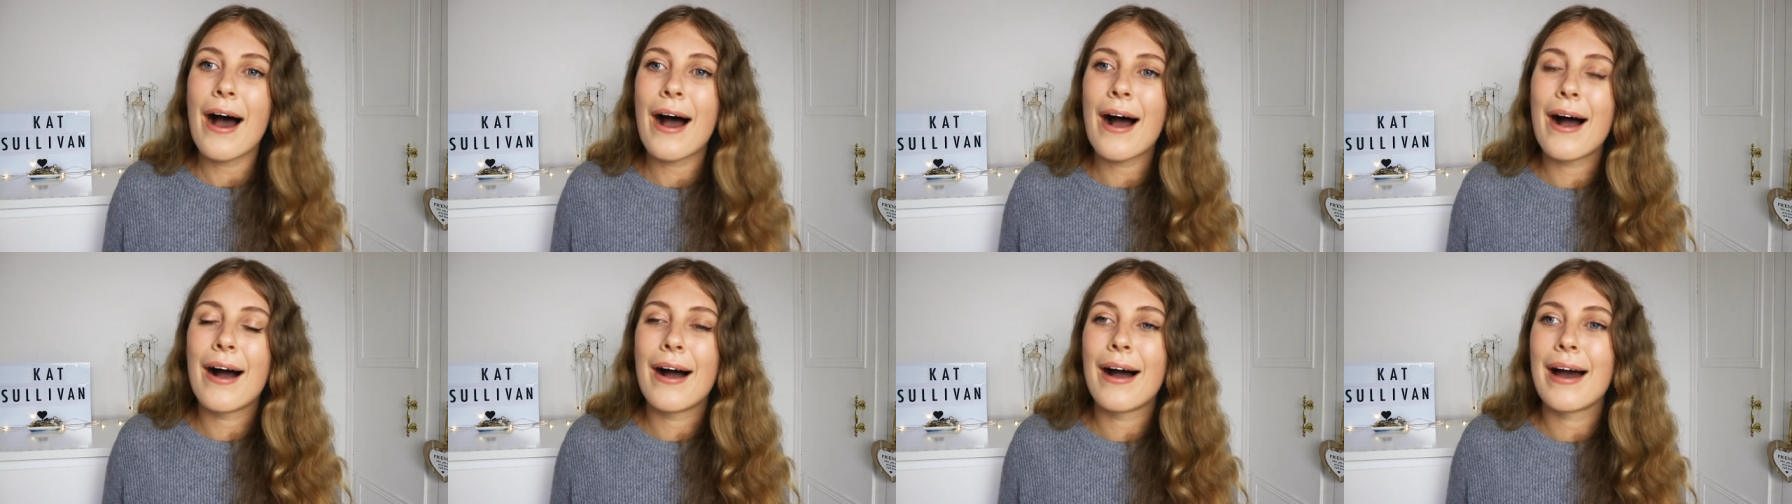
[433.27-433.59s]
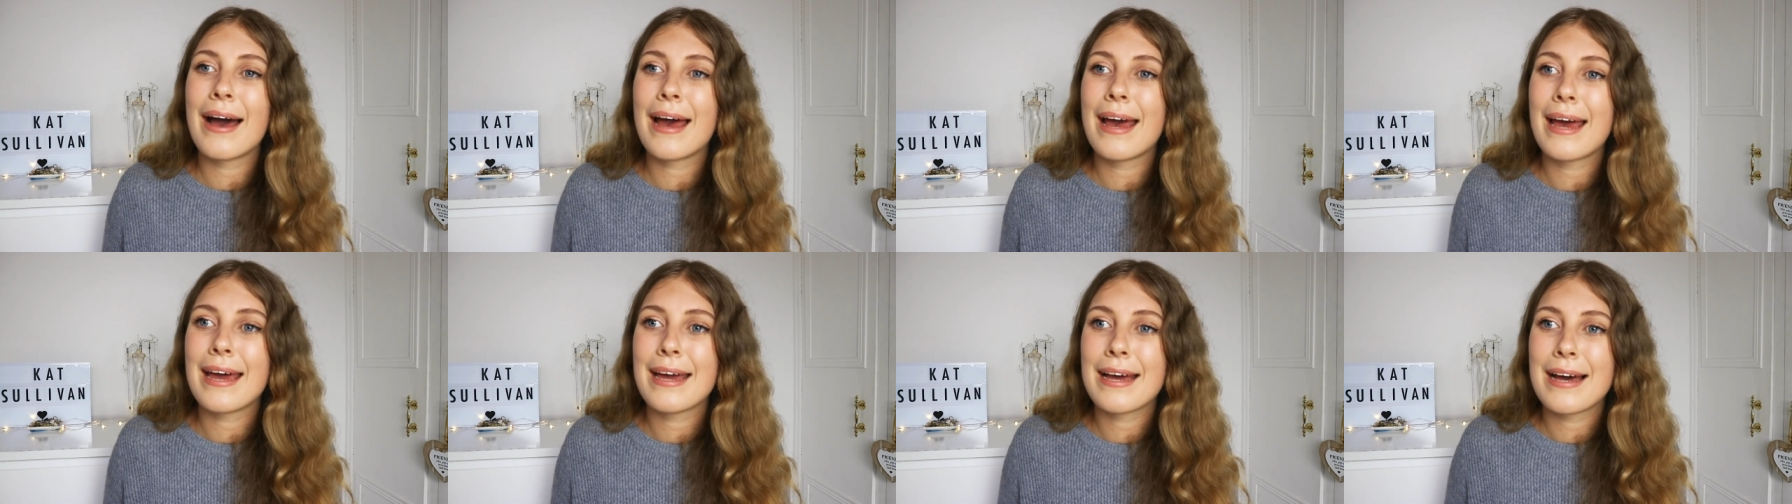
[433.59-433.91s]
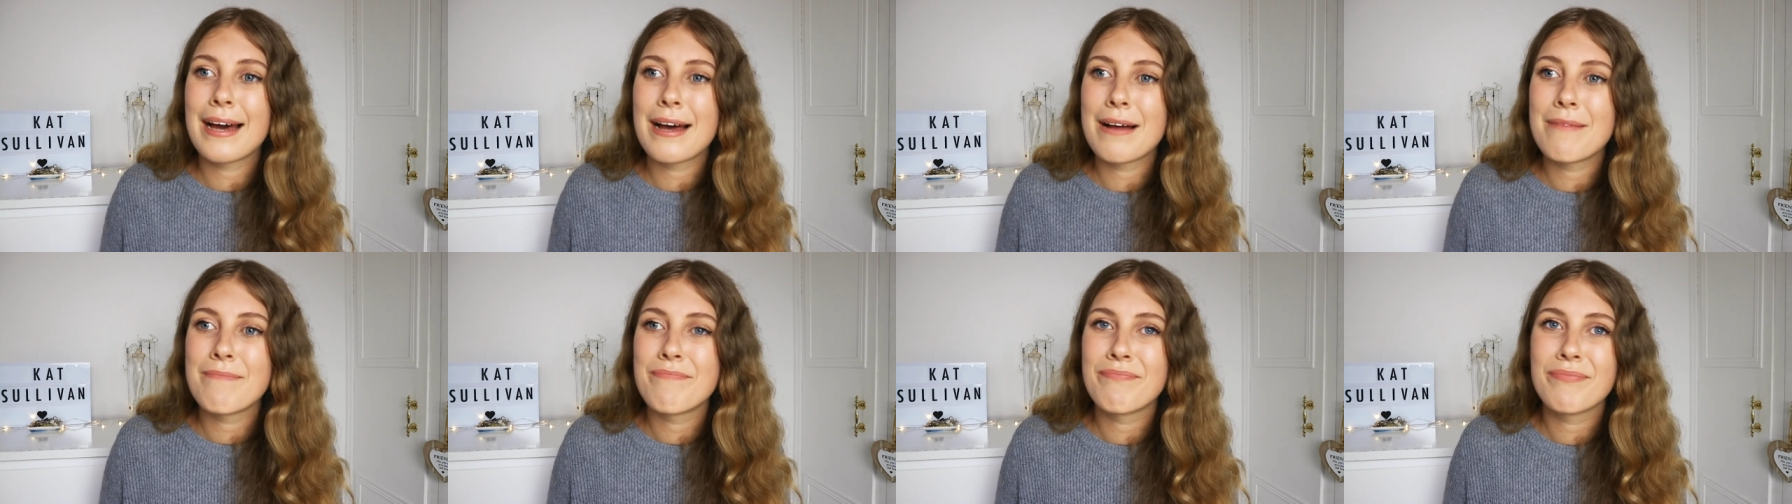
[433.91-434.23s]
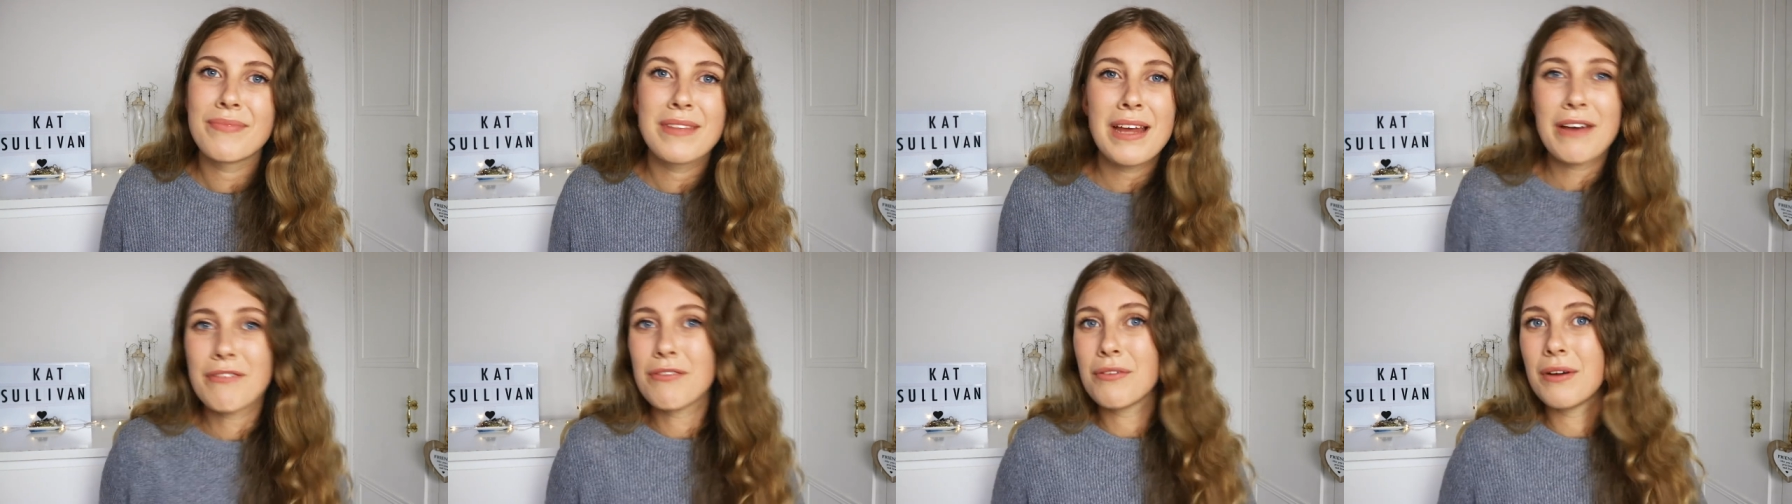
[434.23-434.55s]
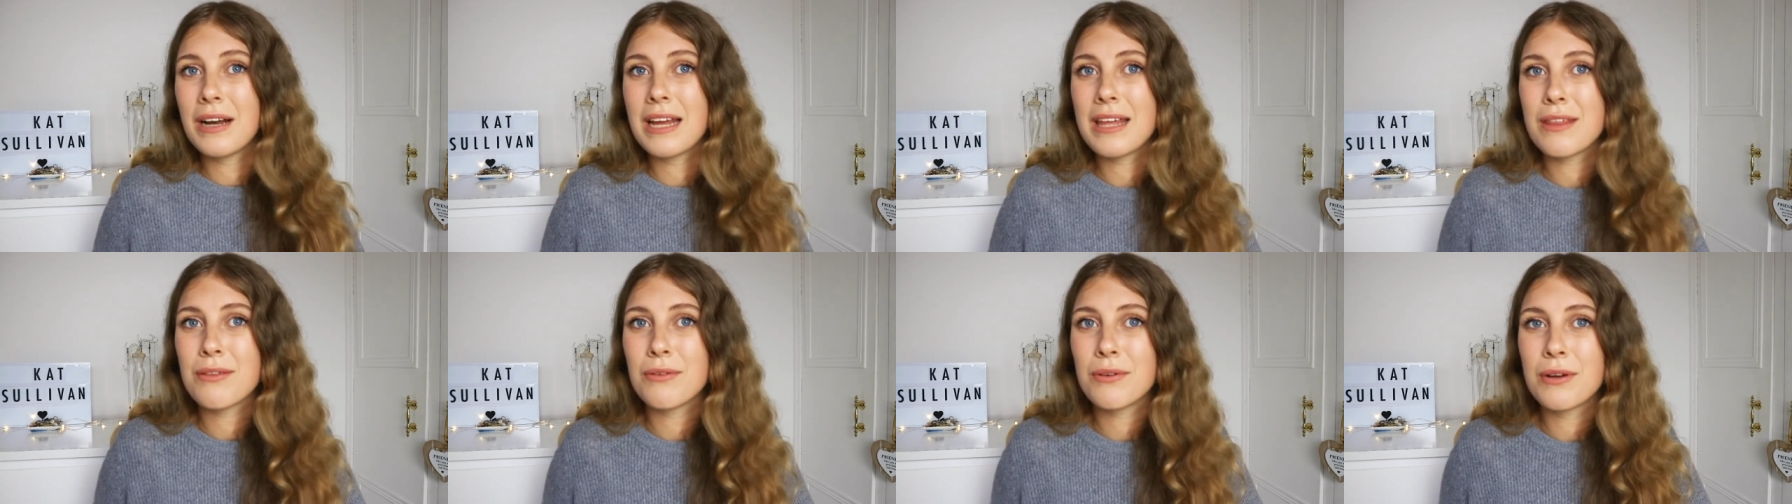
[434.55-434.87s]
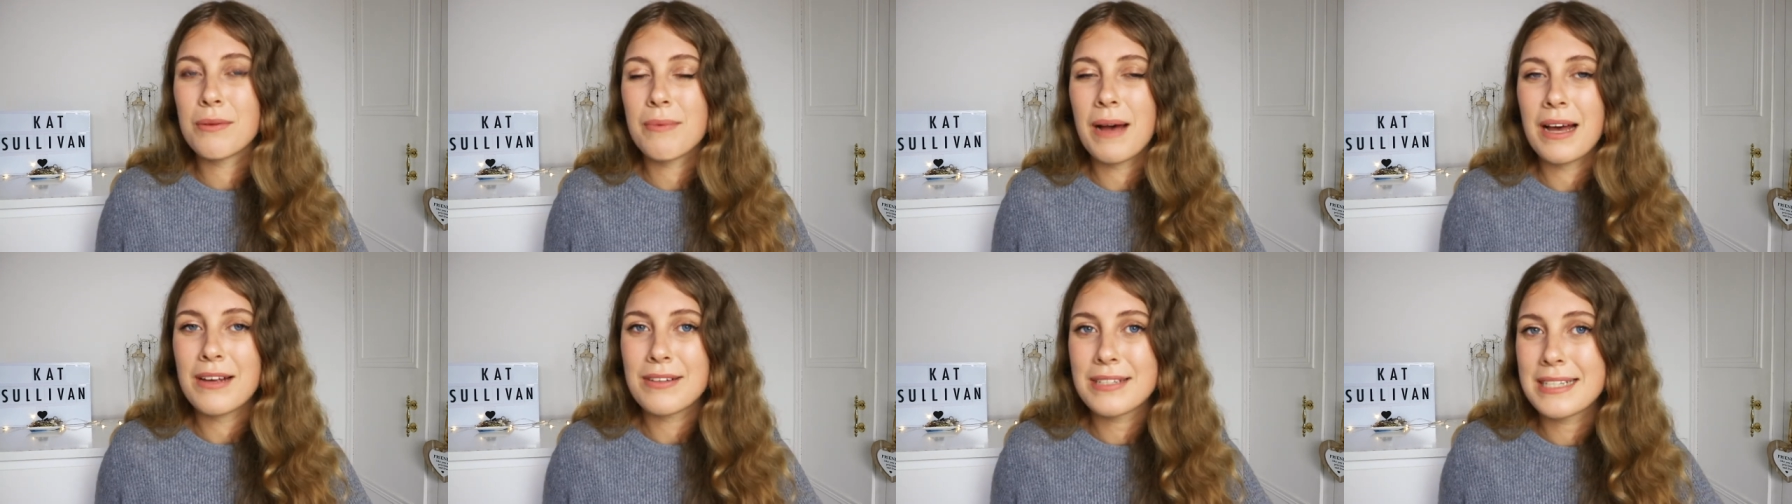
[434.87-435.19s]
I um, never really
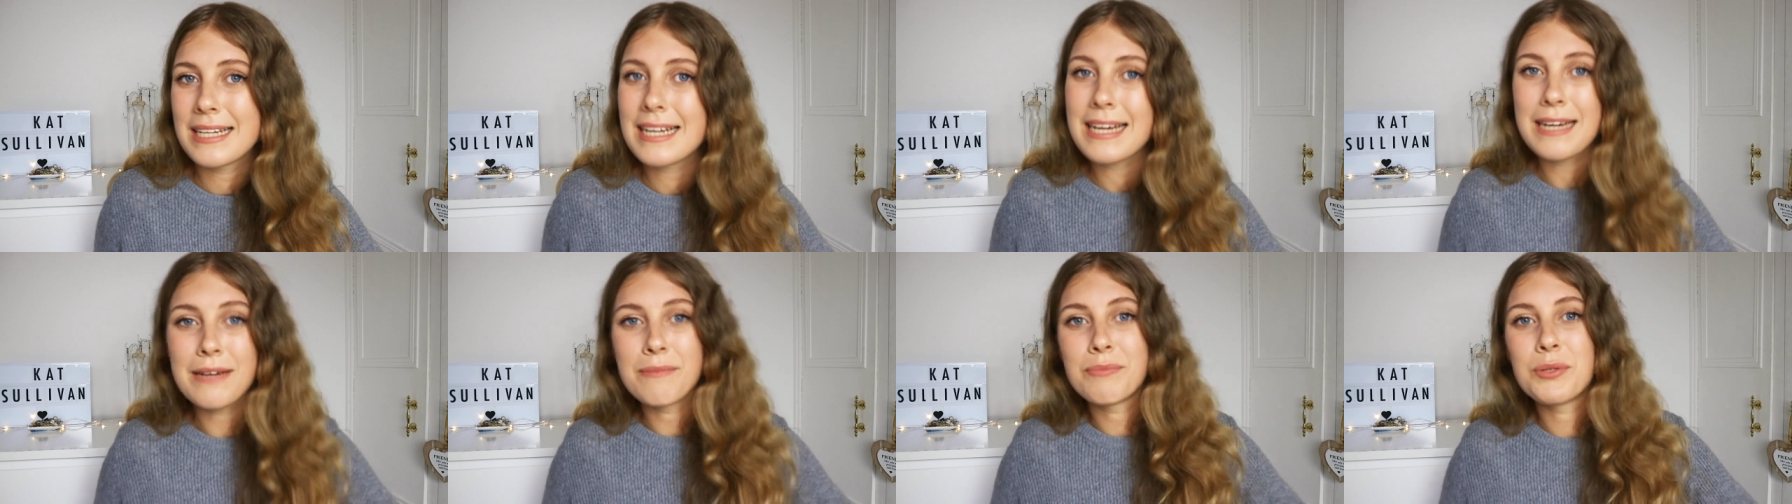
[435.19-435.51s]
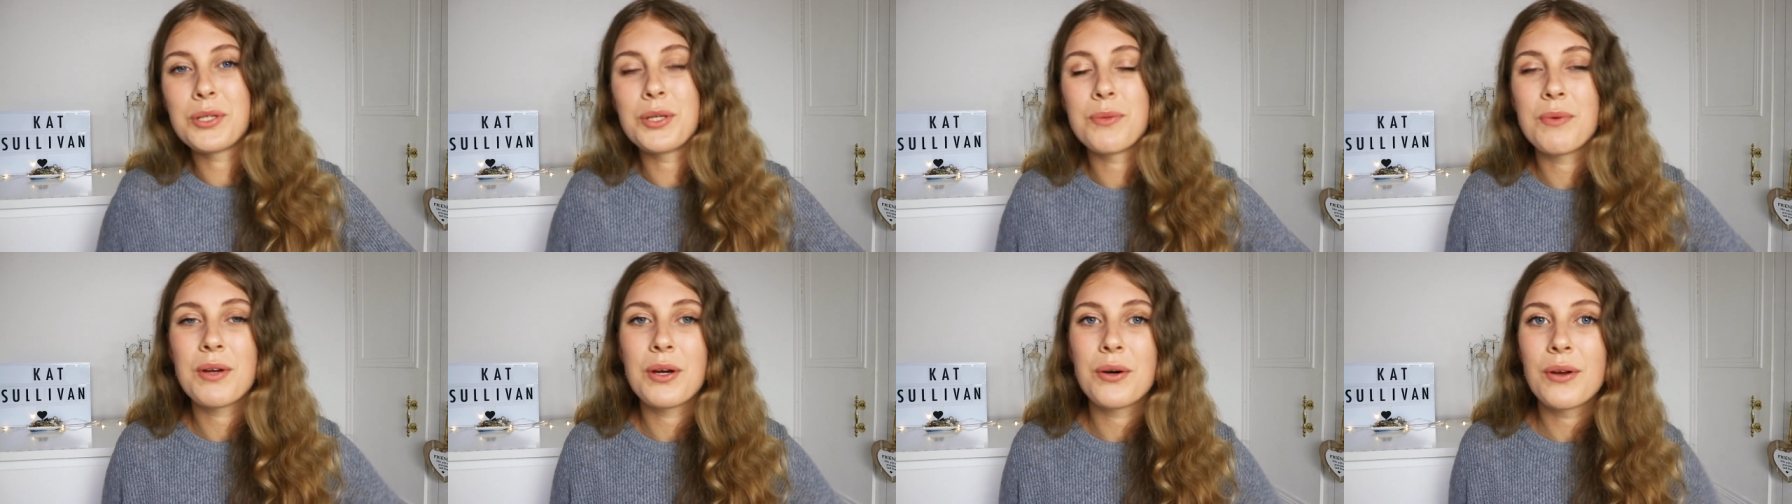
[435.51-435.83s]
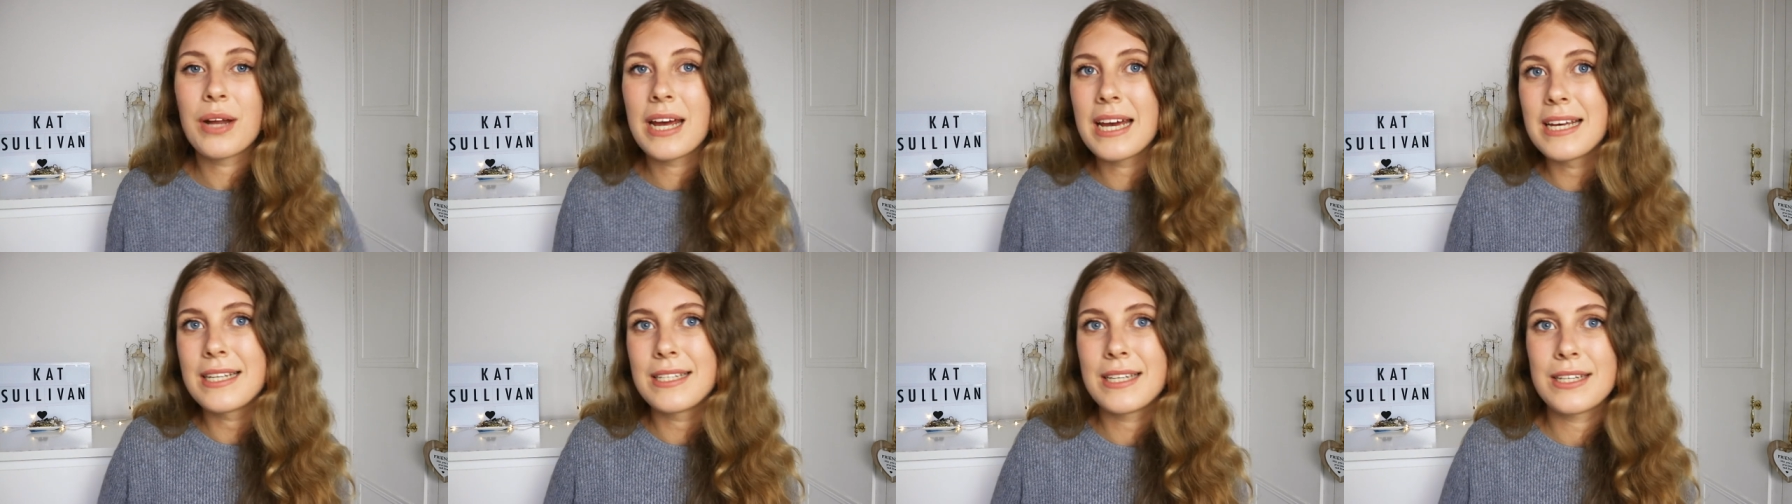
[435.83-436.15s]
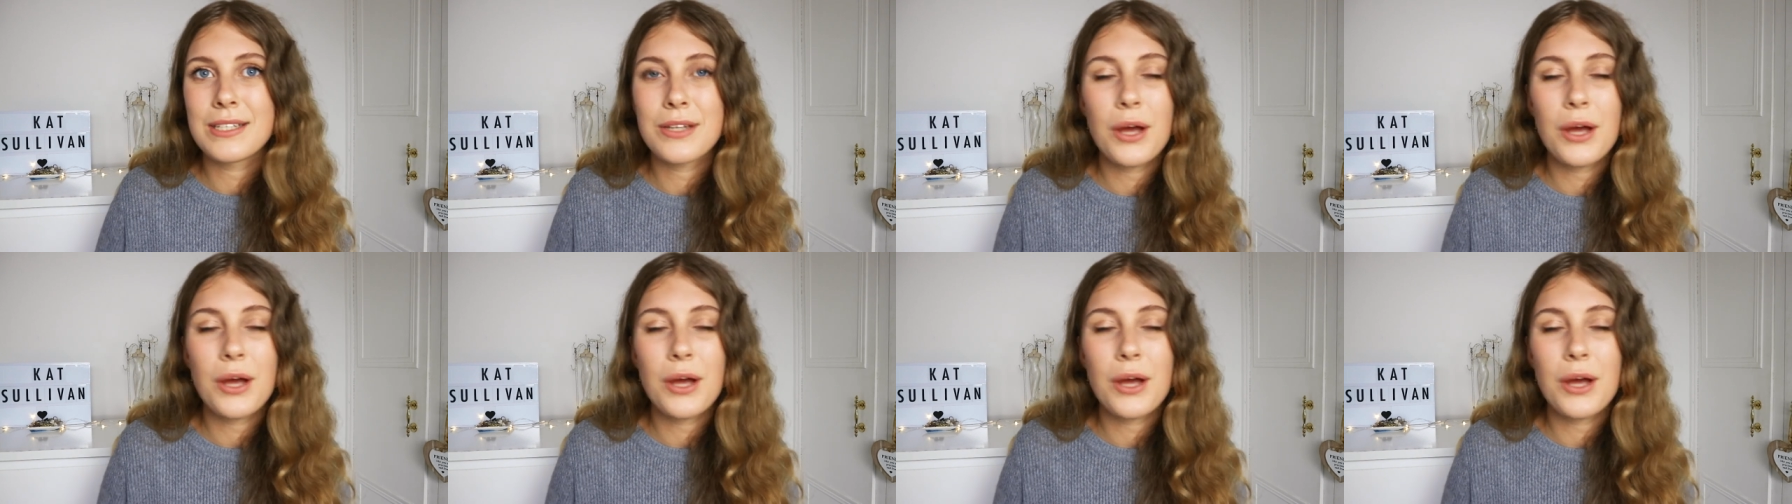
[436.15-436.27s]
thought about sleep to be honest.